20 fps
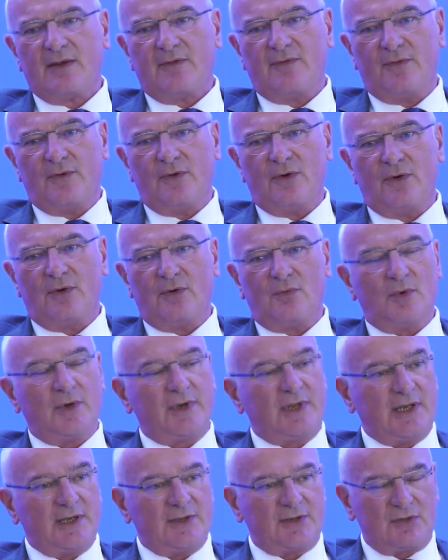for
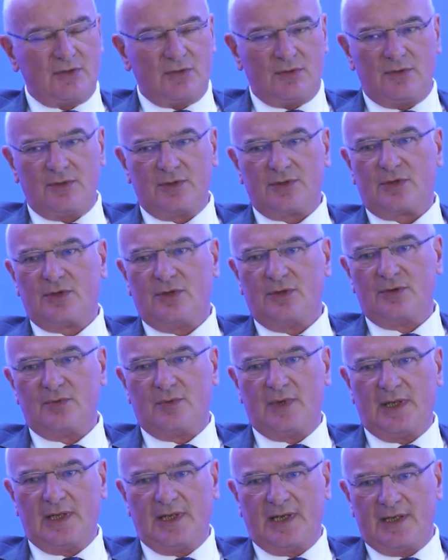what is called
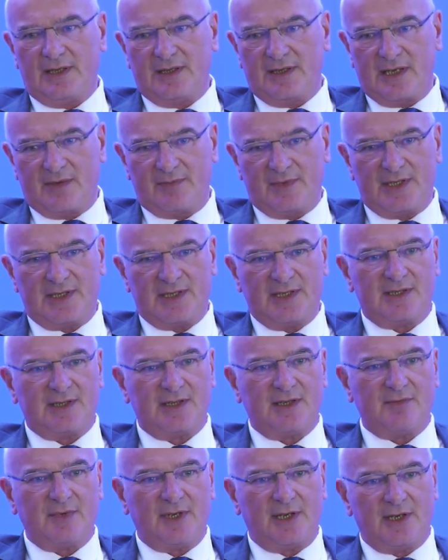goodwill indemnity,
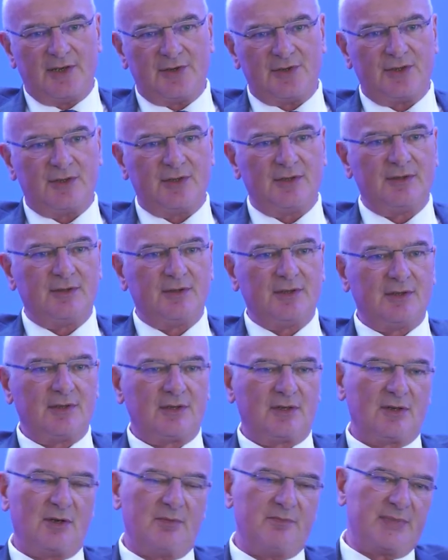termination
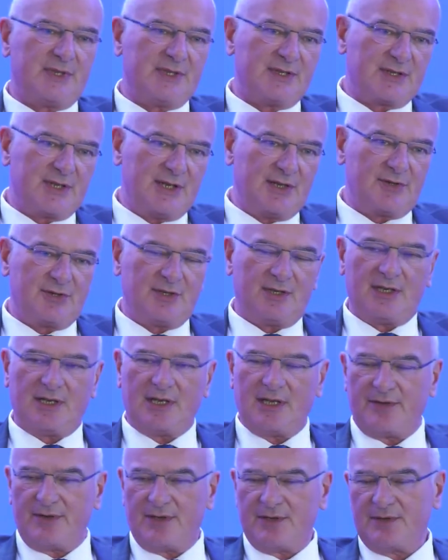compensation
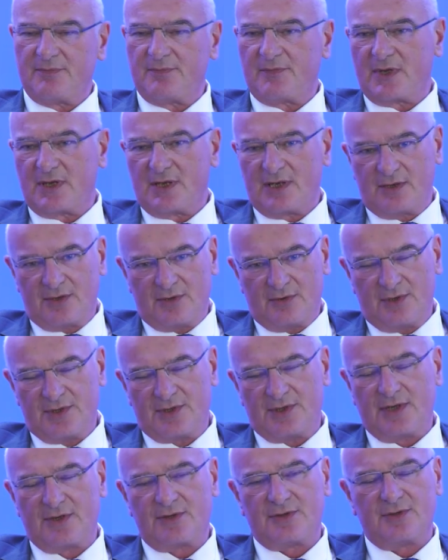in other
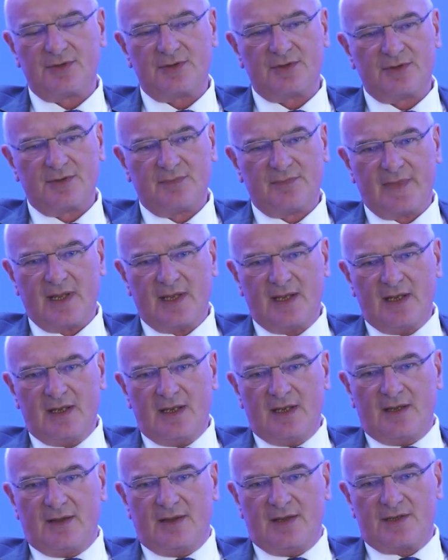jurisdictions.
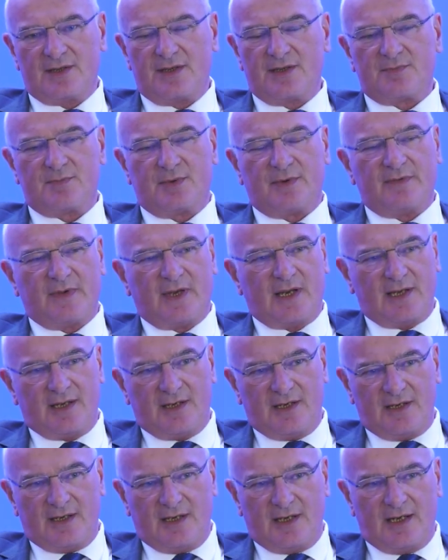This is
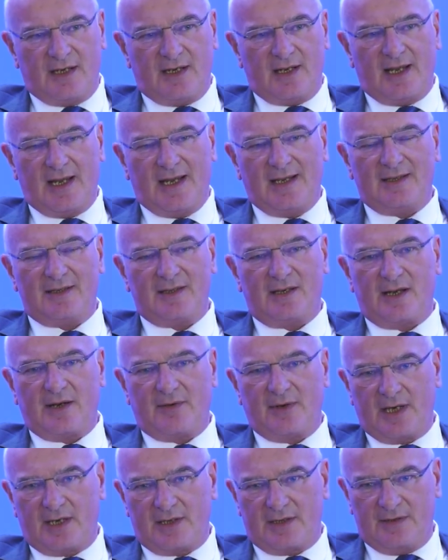provided in a
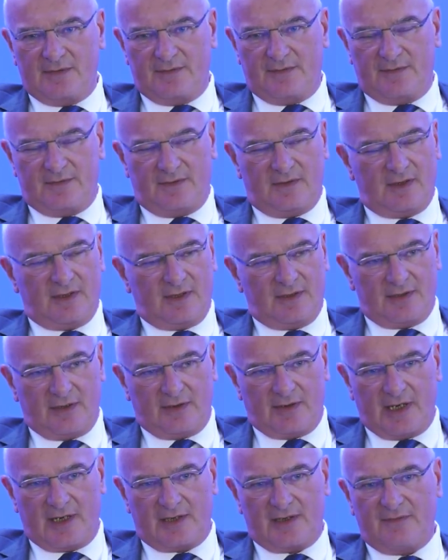directive,
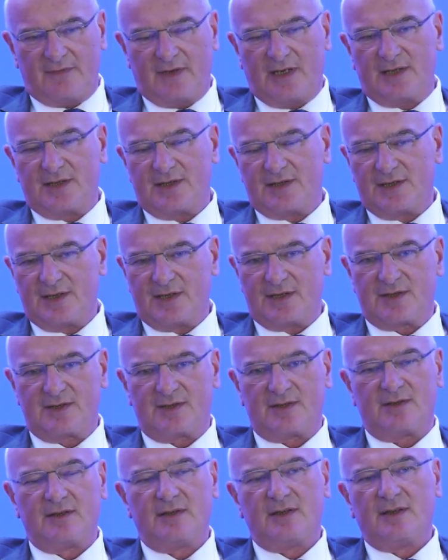Directive
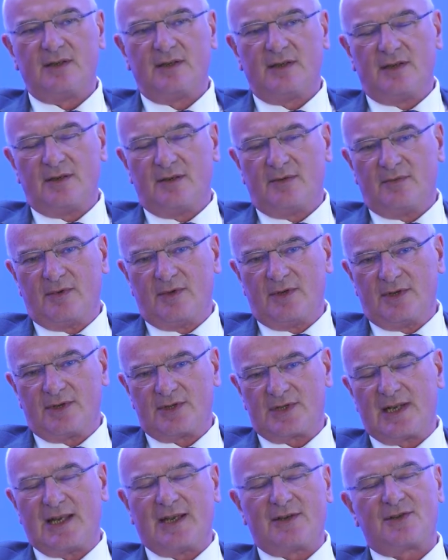
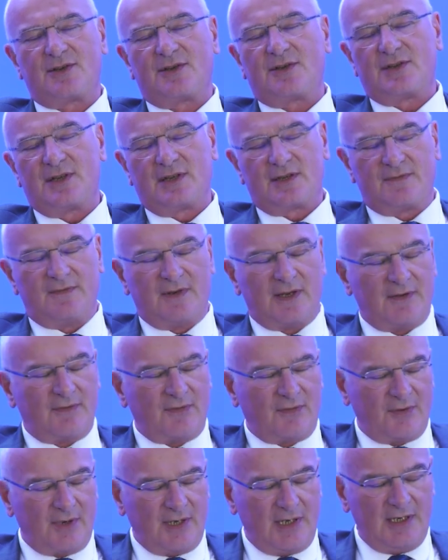
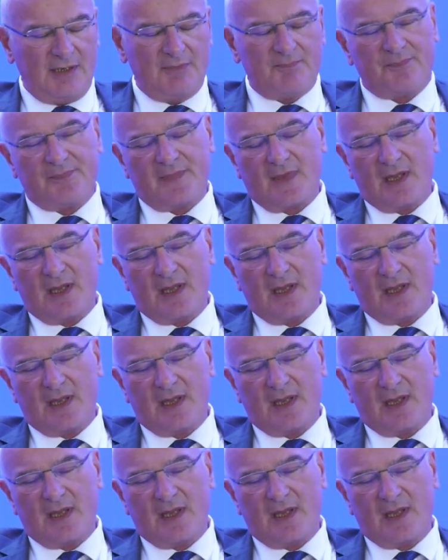86/653,